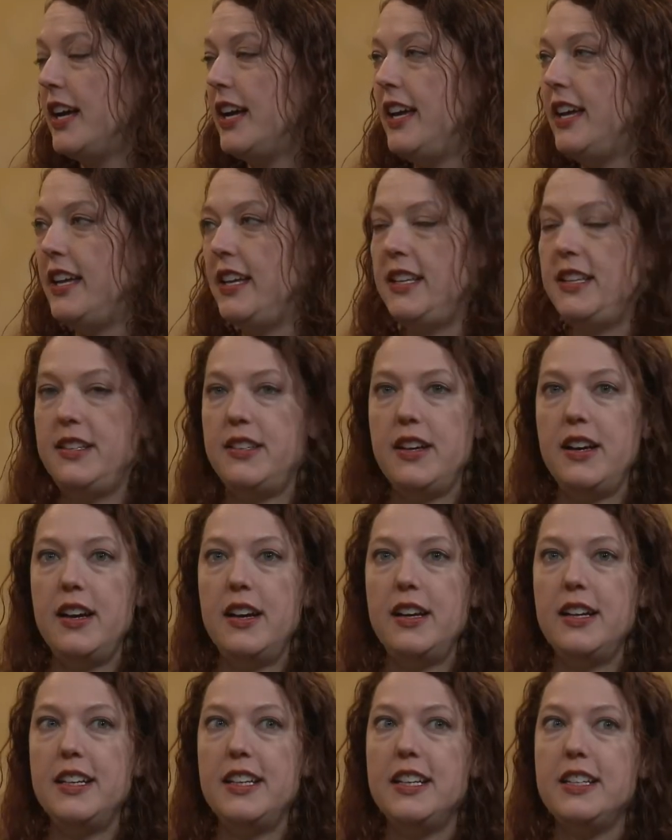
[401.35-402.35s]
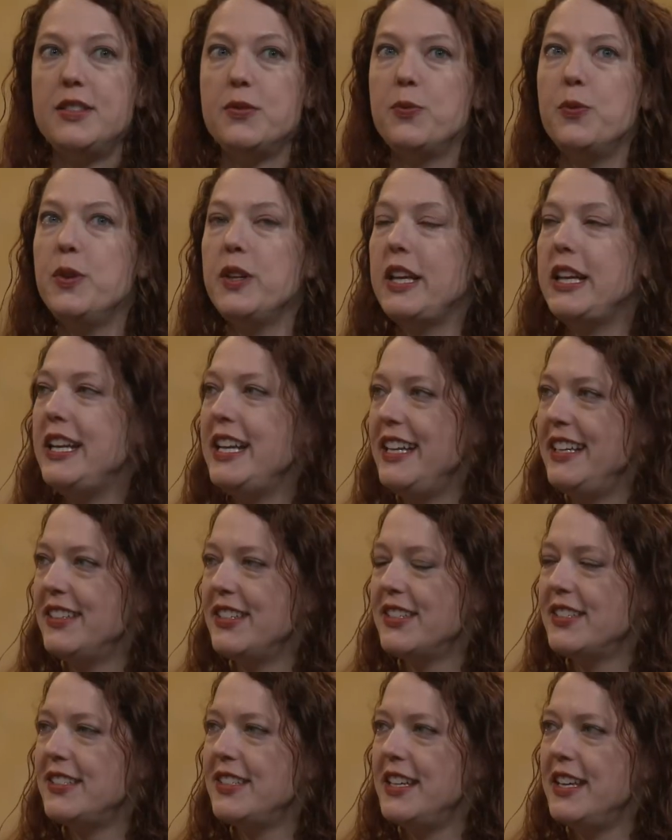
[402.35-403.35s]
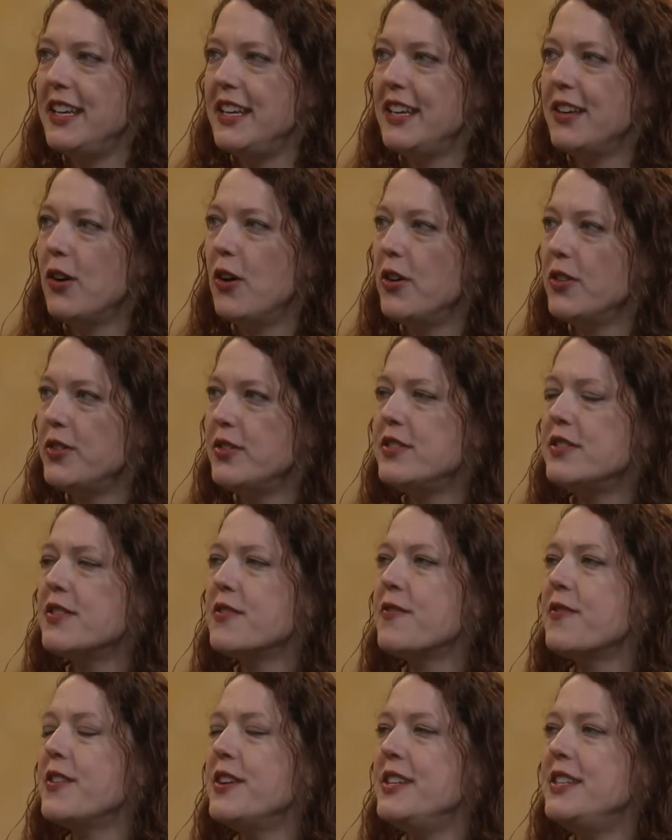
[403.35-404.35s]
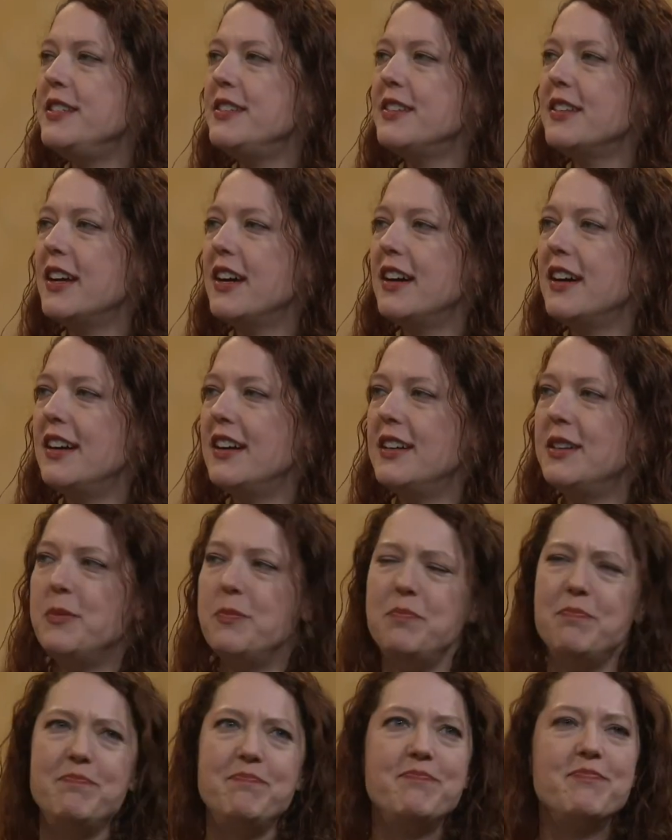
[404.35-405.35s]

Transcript: and uh, it's really neat to see all the different um,